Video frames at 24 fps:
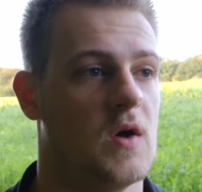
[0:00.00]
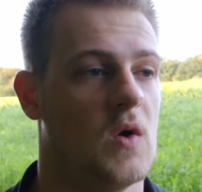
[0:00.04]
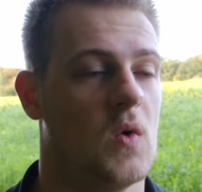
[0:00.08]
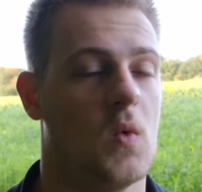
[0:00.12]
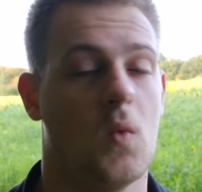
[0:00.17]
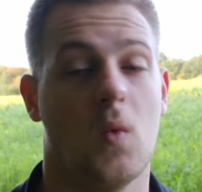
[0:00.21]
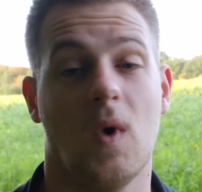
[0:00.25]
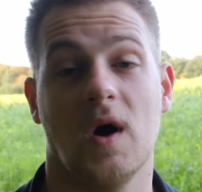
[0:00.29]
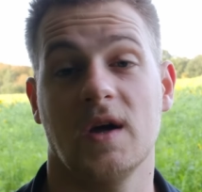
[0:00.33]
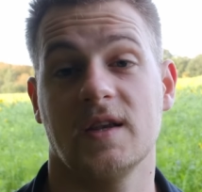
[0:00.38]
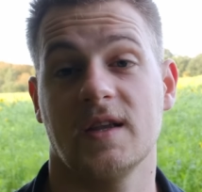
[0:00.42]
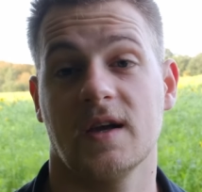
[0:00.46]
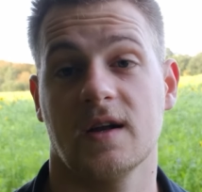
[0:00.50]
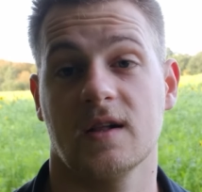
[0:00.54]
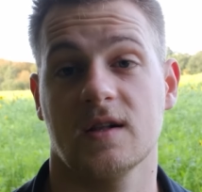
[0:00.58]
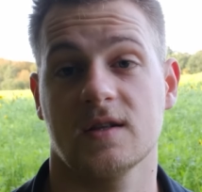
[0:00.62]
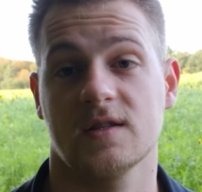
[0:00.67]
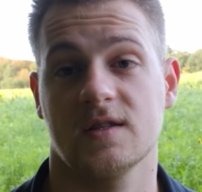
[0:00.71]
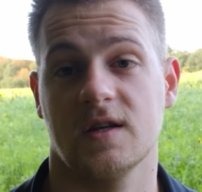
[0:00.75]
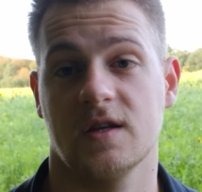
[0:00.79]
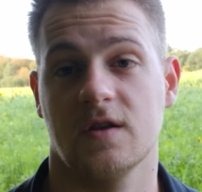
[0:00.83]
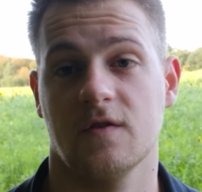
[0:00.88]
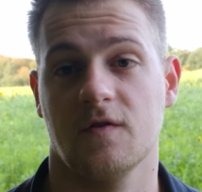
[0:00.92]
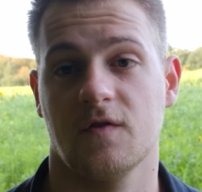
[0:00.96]
wide angle
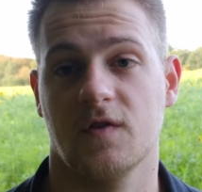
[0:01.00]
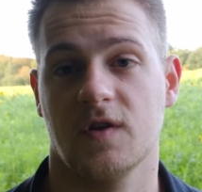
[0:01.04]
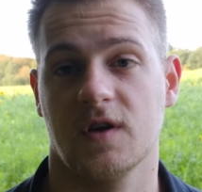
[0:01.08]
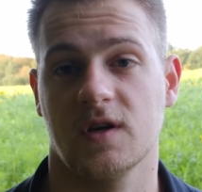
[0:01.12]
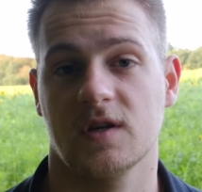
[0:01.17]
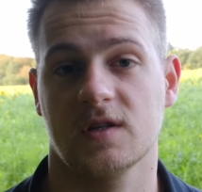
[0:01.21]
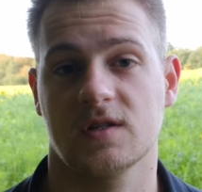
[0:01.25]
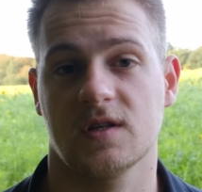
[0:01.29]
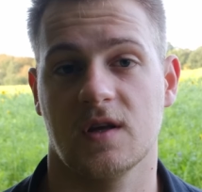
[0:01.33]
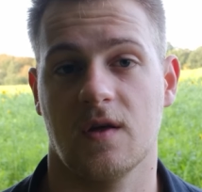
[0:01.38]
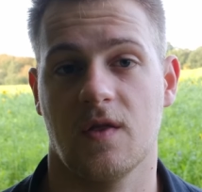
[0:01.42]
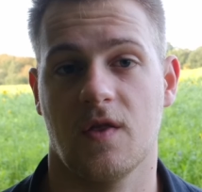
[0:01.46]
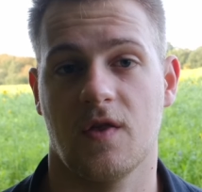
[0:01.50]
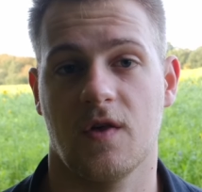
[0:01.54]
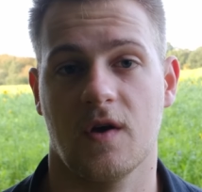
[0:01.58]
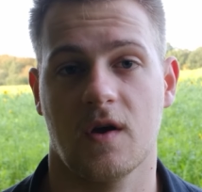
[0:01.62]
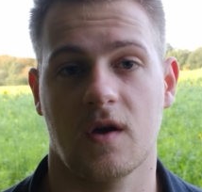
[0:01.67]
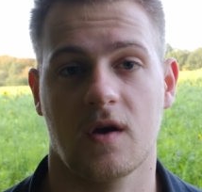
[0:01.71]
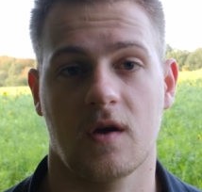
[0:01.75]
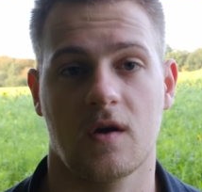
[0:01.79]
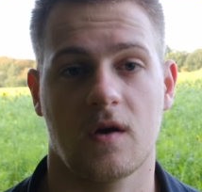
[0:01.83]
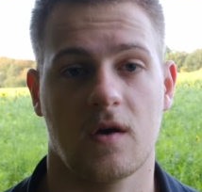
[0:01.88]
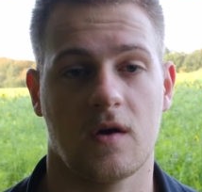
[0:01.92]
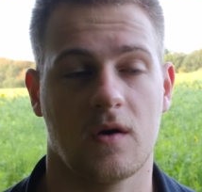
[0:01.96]
side of things and
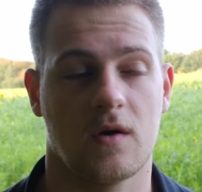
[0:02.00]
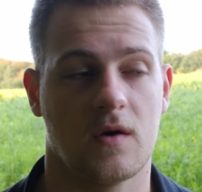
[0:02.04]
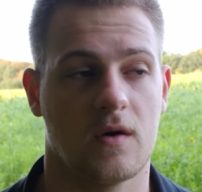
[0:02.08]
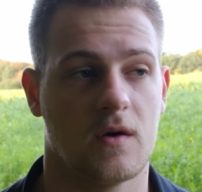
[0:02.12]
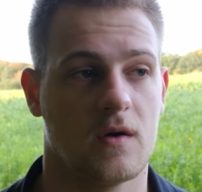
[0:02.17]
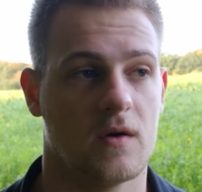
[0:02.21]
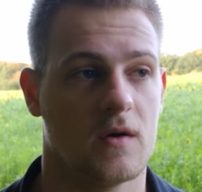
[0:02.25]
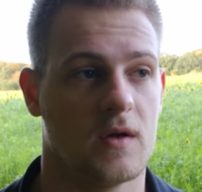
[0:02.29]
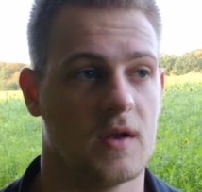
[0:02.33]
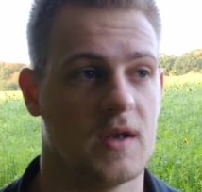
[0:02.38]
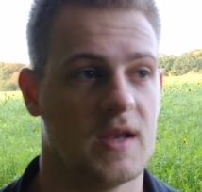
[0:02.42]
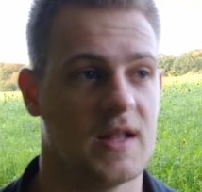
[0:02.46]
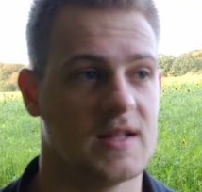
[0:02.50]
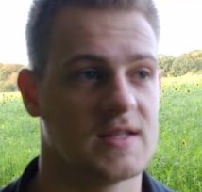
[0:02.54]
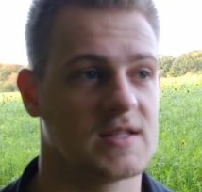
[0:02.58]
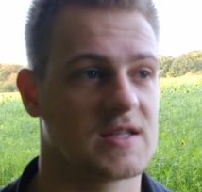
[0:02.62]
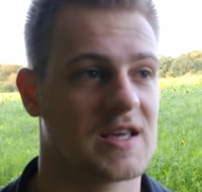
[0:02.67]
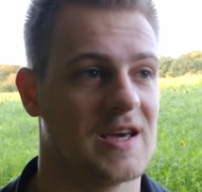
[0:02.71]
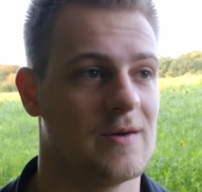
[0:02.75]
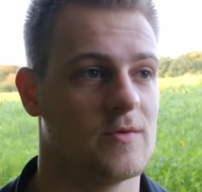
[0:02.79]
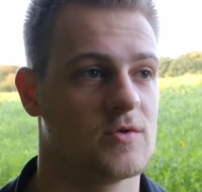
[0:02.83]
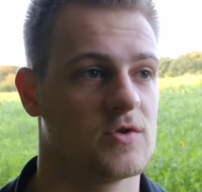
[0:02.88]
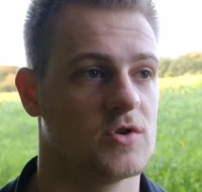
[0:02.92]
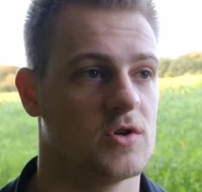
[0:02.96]
think
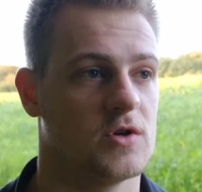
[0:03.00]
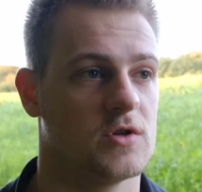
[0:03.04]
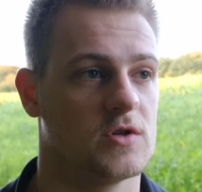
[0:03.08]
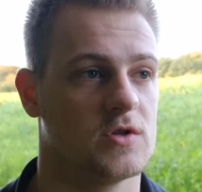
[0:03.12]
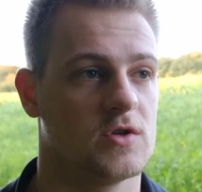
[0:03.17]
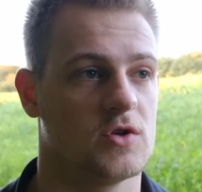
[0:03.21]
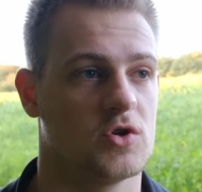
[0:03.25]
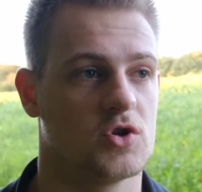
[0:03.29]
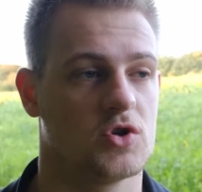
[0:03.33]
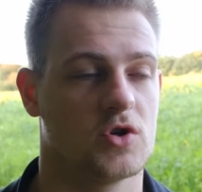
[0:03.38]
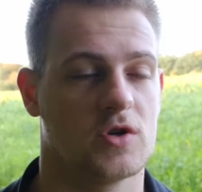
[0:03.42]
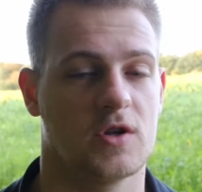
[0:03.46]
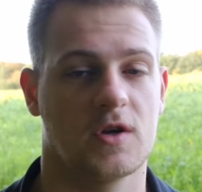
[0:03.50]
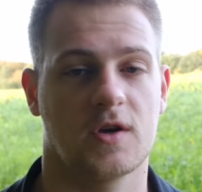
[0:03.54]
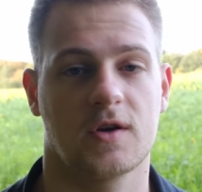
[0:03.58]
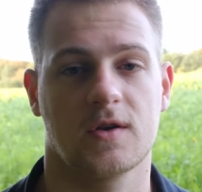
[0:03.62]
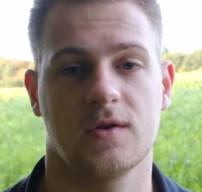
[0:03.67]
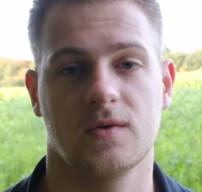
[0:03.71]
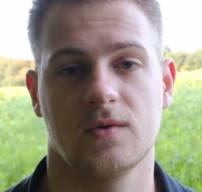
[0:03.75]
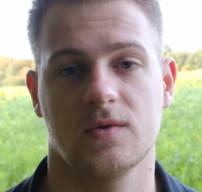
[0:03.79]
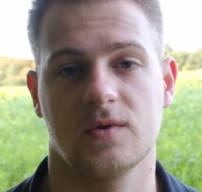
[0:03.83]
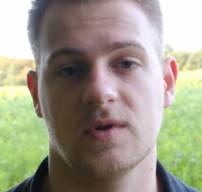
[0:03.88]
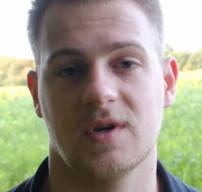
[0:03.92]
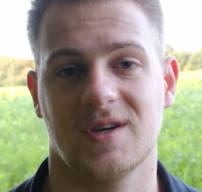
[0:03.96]
landscape shot should
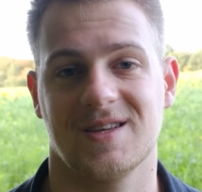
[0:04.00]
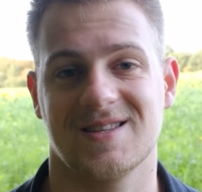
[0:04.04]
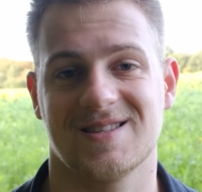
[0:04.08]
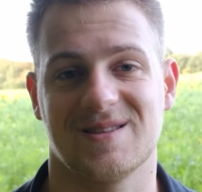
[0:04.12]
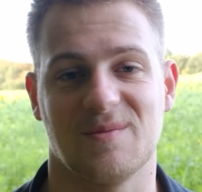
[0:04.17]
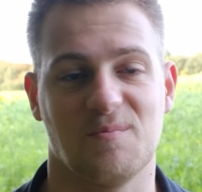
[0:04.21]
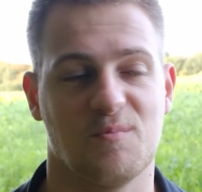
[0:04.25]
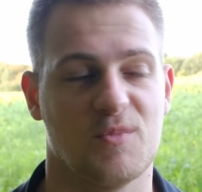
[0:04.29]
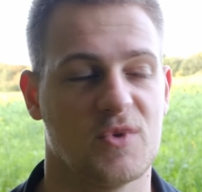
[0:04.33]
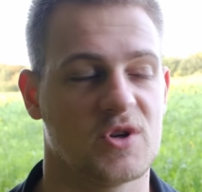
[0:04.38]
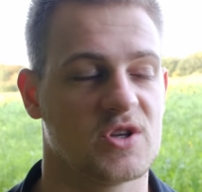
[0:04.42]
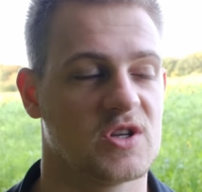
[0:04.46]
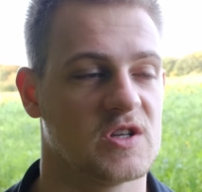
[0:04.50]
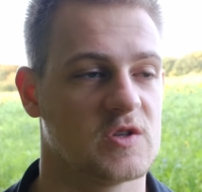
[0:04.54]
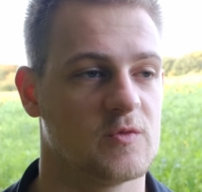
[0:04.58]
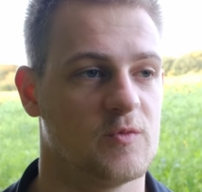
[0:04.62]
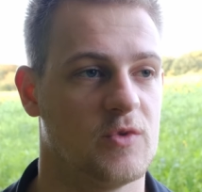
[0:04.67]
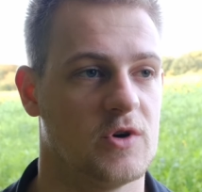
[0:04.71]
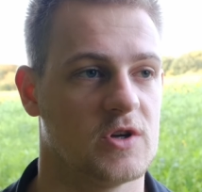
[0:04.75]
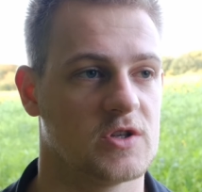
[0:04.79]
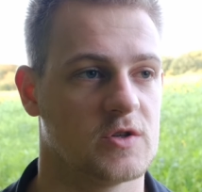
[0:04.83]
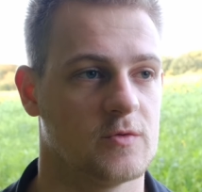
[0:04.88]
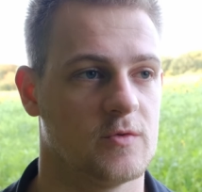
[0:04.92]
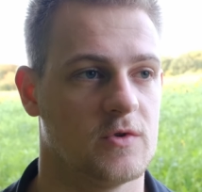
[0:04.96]
include as much as
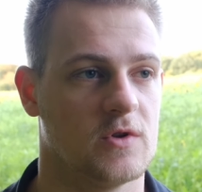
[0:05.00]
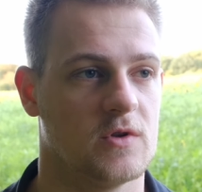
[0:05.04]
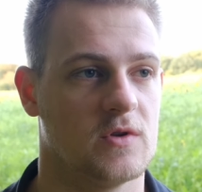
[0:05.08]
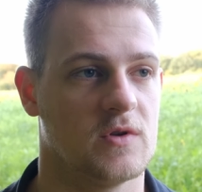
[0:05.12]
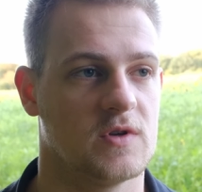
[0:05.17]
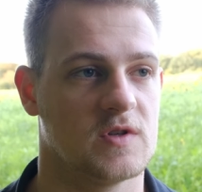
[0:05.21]
possible